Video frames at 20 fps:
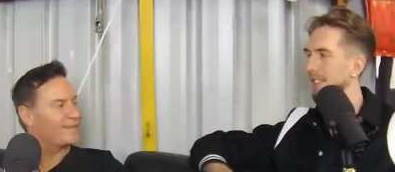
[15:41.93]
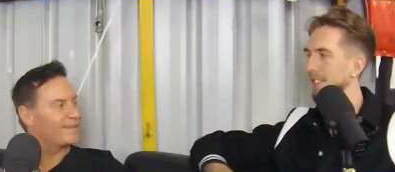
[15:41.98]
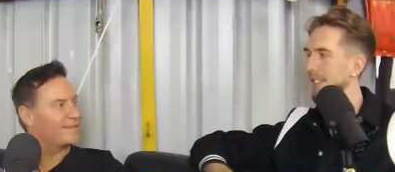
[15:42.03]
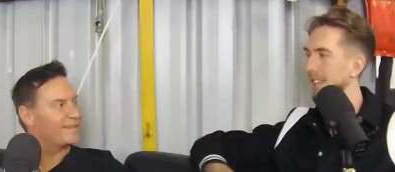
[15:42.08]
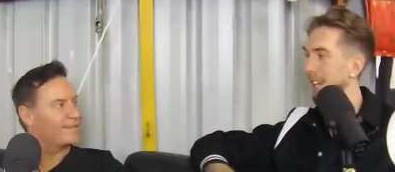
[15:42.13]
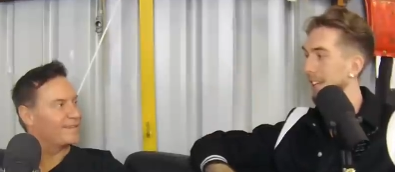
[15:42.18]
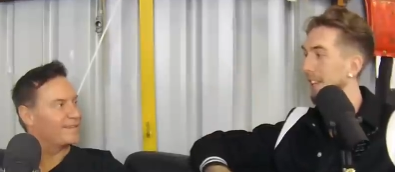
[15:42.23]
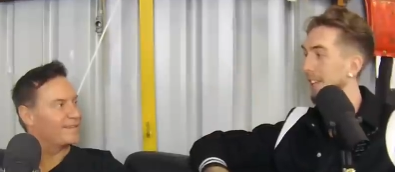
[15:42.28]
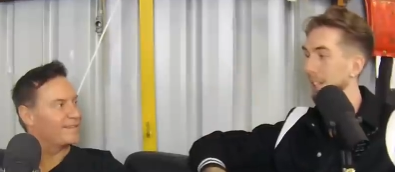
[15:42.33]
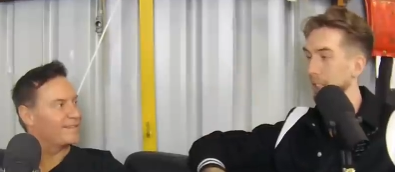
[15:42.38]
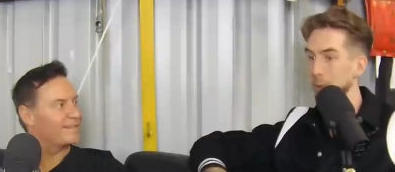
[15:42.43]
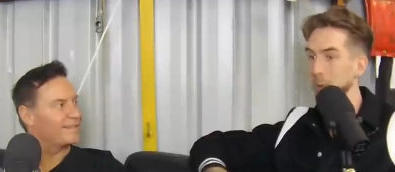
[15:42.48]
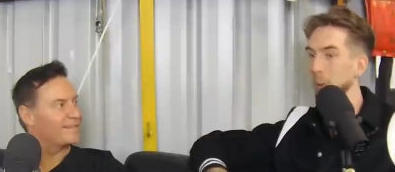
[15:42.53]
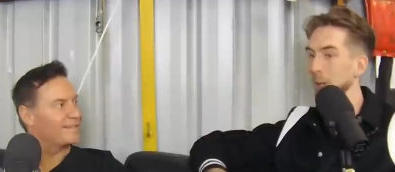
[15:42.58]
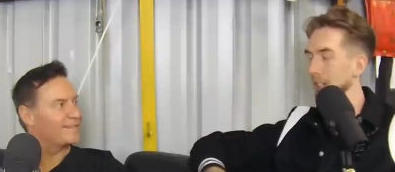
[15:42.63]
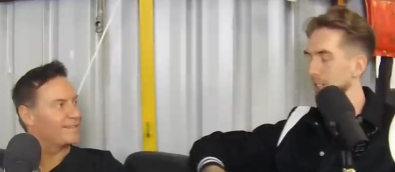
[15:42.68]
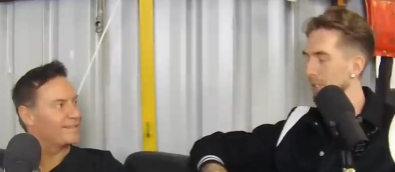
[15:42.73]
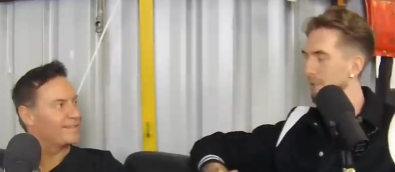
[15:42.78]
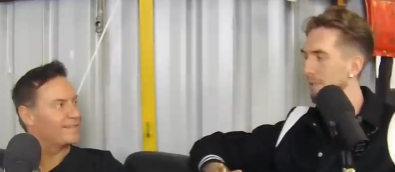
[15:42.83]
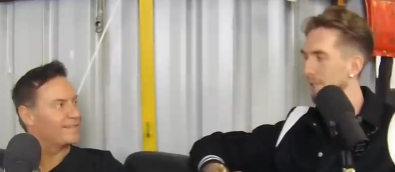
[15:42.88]
Speaker 1: telling you
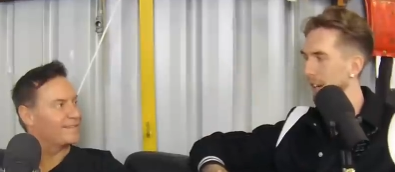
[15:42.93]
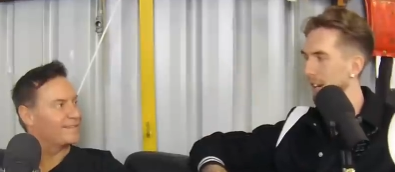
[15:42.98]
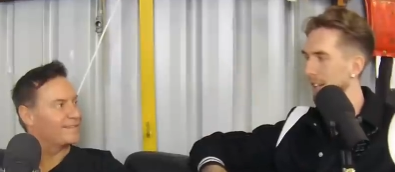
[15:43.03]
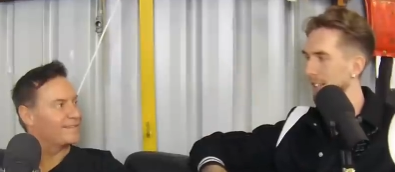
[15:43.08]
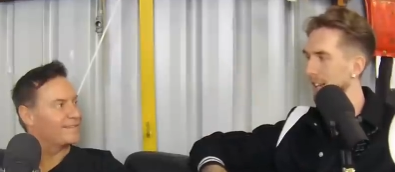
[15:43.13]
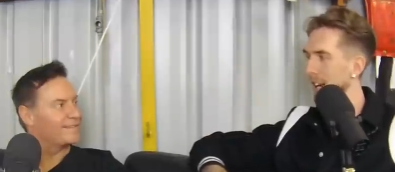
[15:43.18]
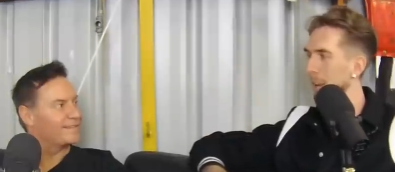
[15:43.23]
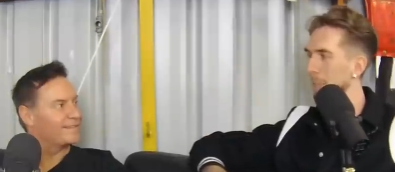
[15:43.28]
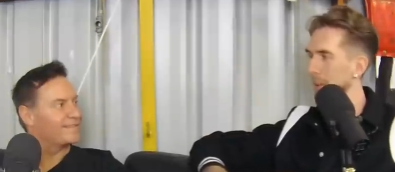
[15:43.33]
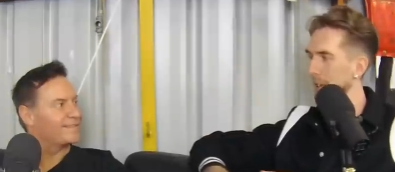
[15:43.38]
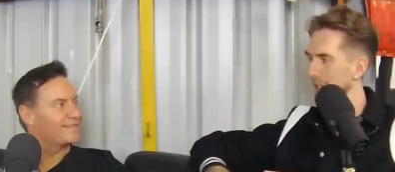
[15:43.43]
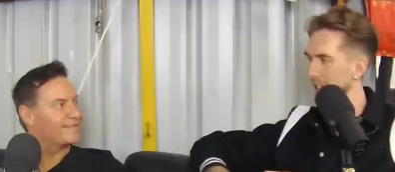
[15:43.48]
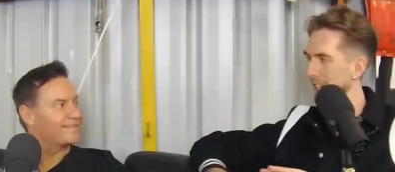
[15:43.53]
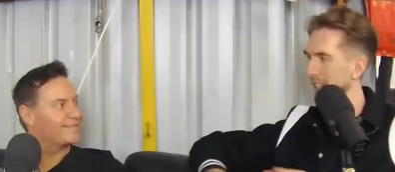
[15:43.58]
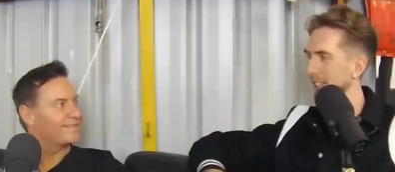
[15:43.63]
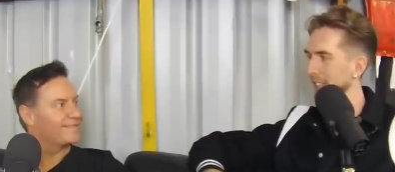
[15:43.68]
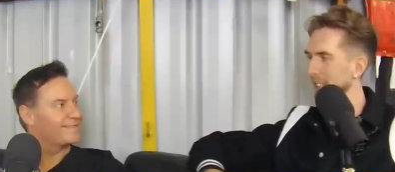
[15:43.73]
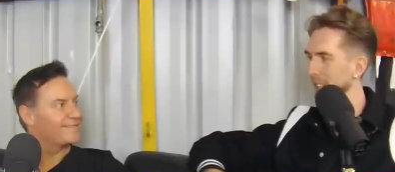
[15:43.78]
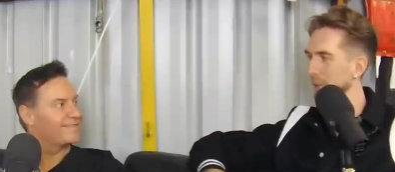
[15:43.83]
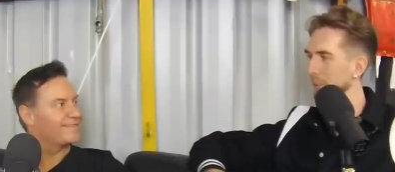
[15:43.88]
when you fucked up and
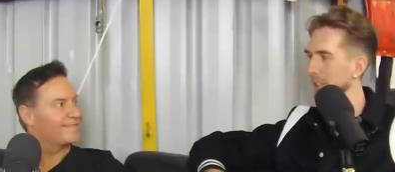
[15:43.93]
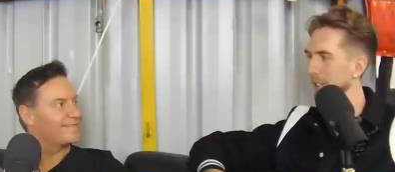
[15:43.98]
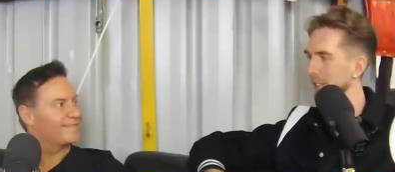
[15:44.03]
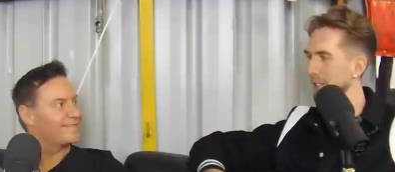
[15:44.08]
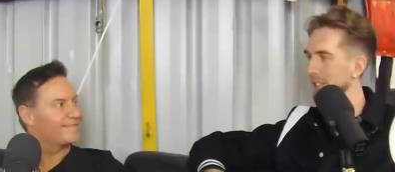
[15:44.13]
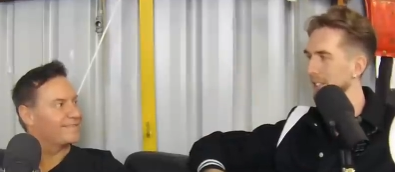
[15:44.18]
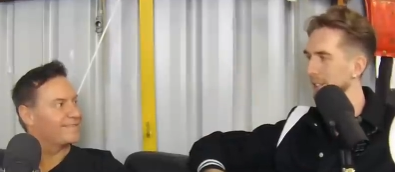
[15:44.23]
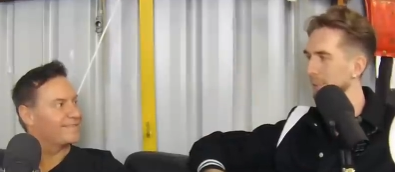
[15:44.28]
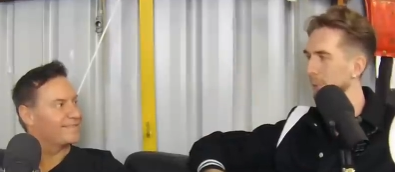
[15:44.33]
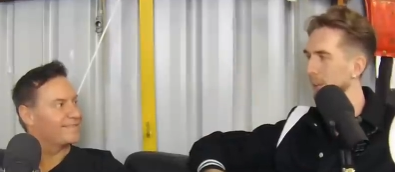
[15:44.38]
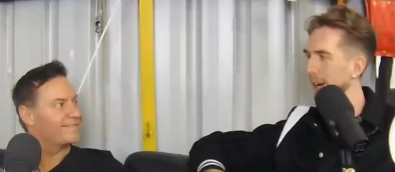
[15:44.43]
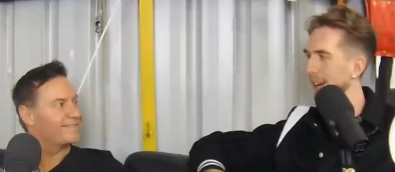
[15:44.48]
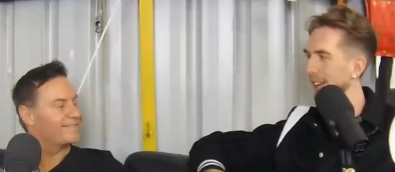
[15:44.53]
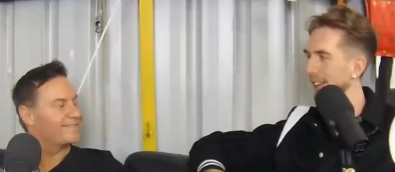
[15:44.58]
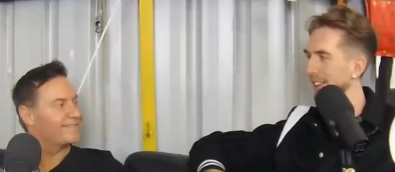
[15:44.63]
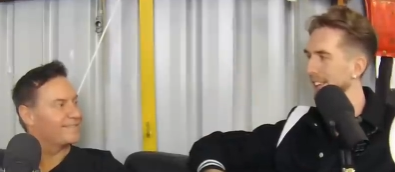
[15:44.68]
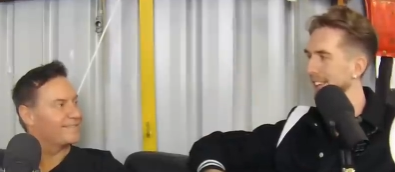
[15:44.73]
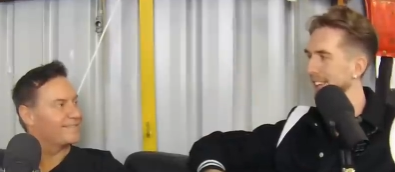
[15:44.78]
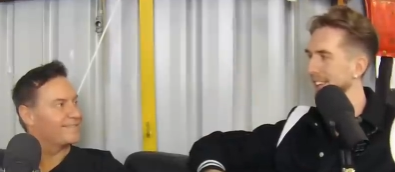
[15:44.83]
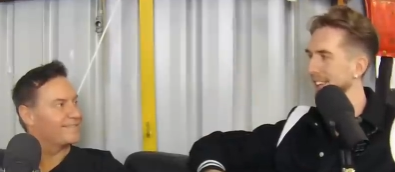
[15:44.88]
telling you when you did
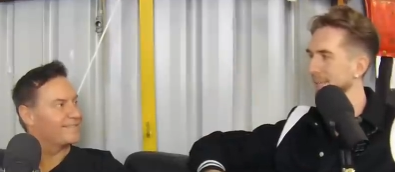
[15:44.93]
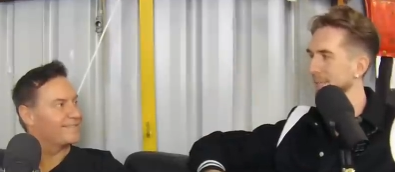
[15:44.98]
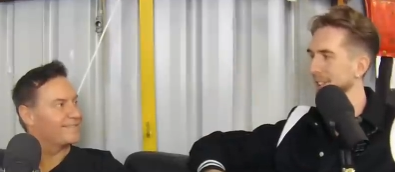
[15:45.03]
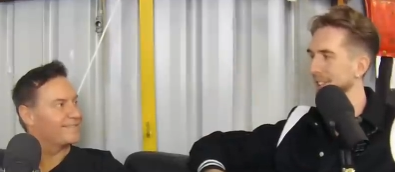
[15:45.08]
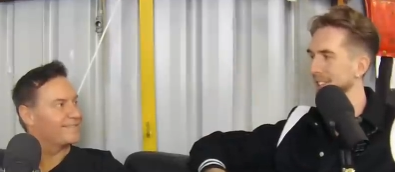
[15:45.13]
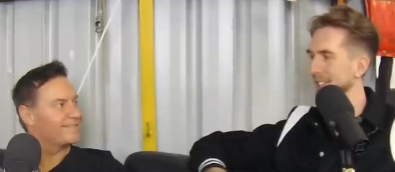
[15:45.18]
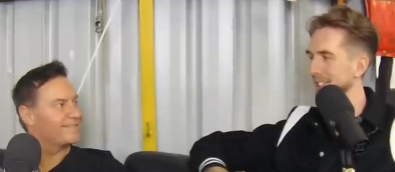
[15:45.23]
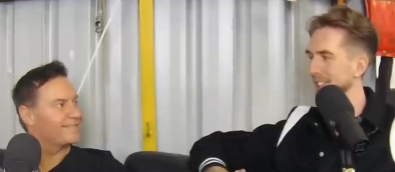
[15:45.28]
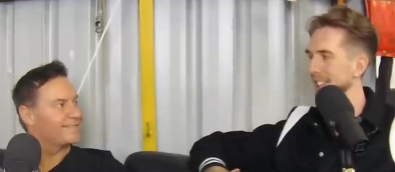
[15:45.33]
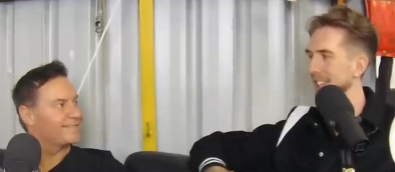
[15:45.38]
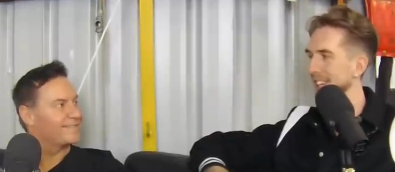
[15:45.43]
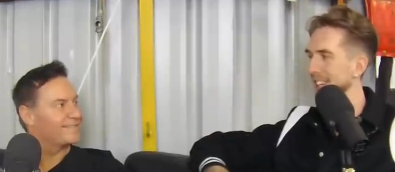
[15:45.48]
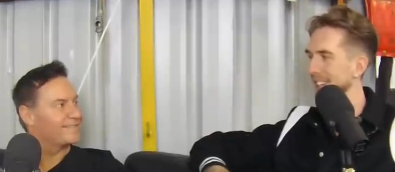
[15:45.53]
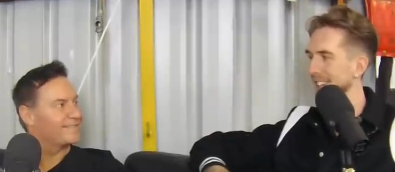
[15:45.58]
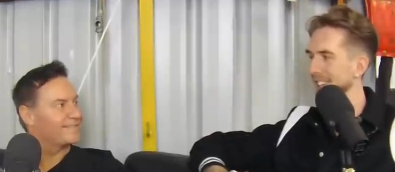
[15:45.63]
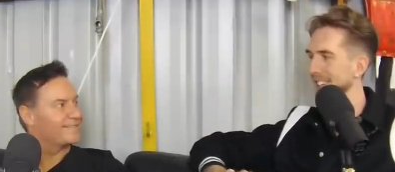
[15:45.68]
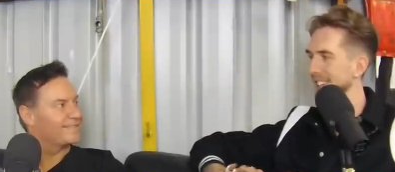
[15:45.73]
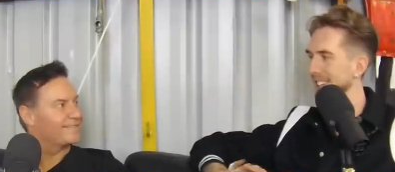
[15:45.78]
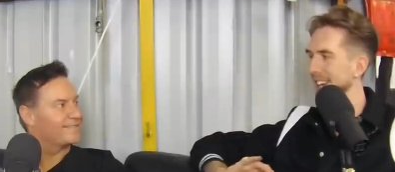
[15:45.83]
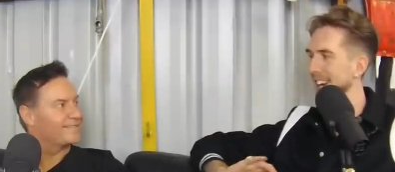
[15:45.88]
well because at the end
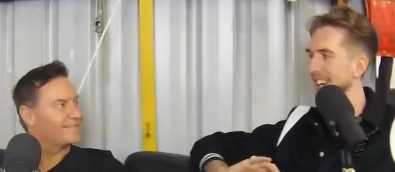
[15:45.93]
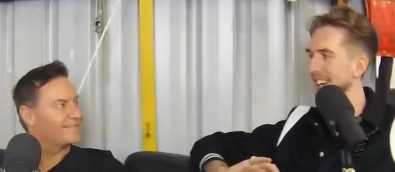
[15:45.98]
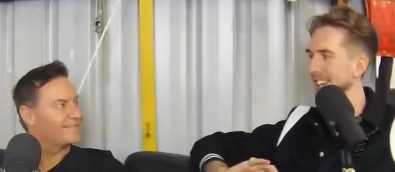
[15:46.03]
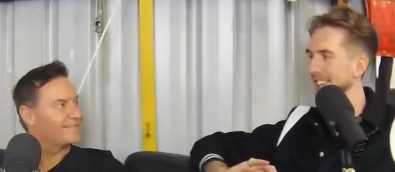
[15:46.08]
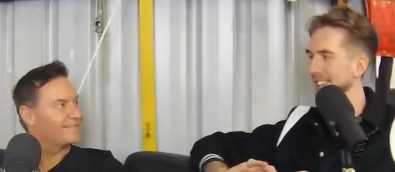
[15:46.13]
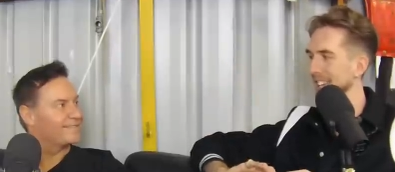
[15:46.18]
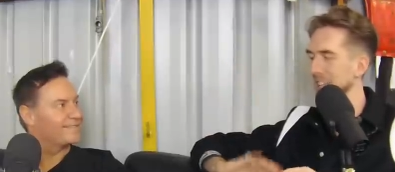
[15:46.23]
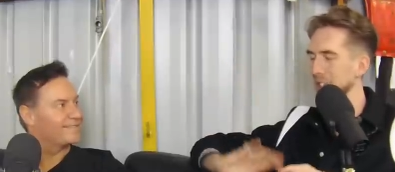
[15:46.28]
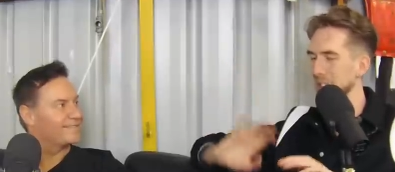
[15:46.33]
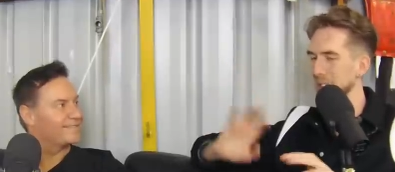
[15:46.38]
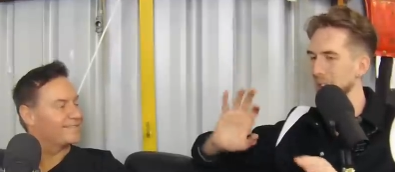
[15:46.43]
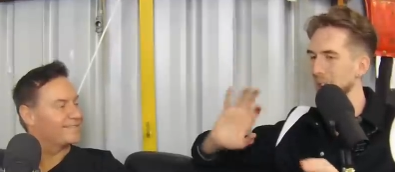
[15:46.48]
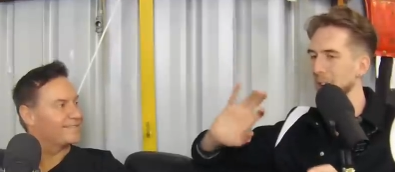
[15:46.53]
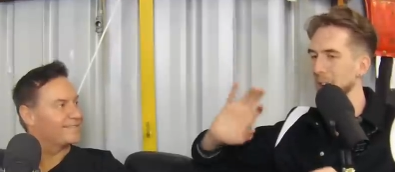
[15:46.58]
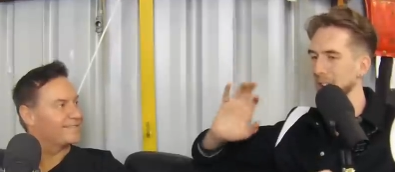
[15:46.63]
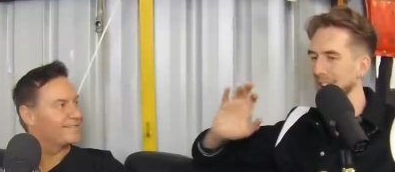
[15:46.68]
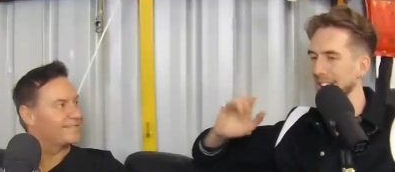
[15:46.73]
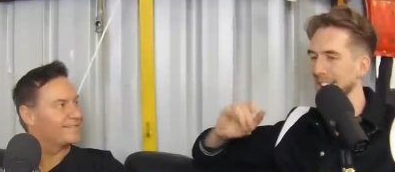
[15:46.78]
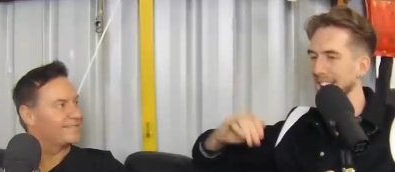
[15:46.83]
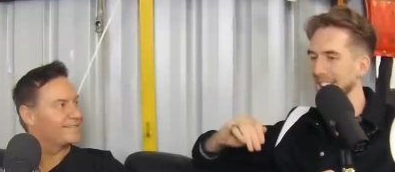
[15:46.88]
of the day there's
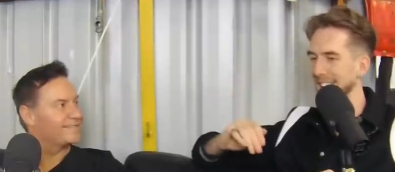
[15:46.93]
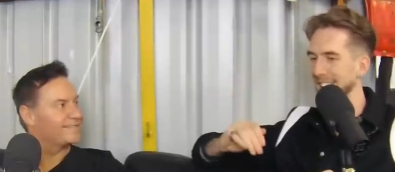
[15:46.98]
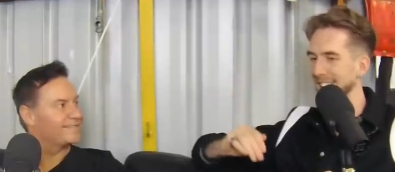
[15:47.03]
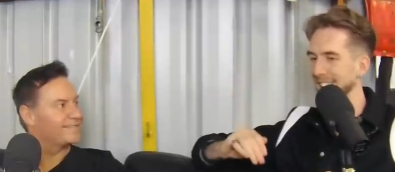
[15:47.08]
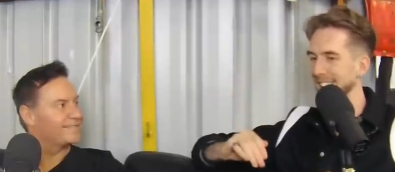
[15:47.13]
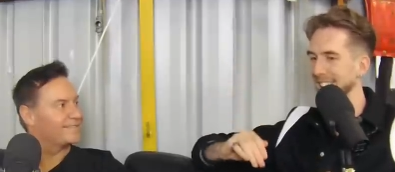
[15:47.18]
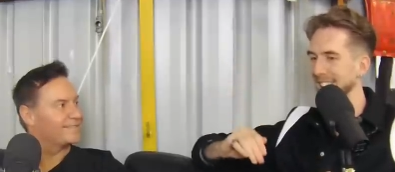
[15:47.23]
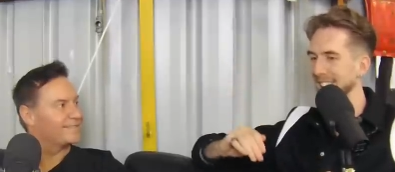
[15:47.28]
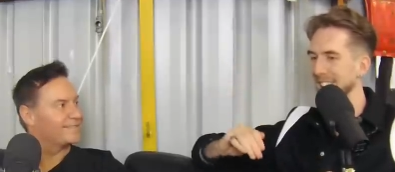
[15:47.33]
no like